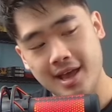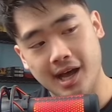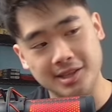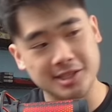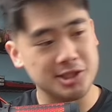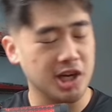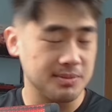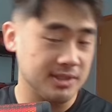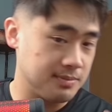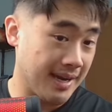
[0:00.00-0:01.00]
This card has
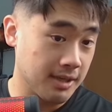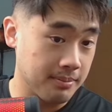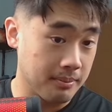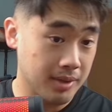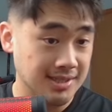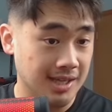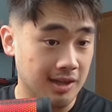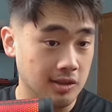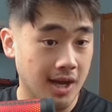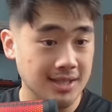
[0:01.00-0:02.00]
been spiking up in price a
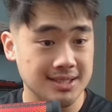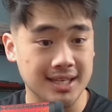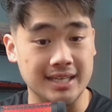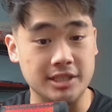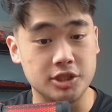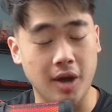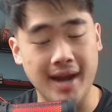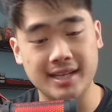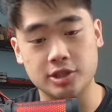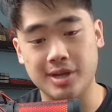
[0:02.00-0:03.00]
lot,
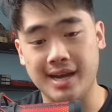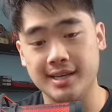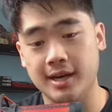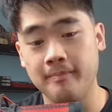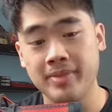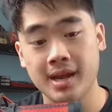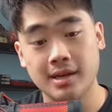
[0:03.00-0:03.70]
Trident Dragion.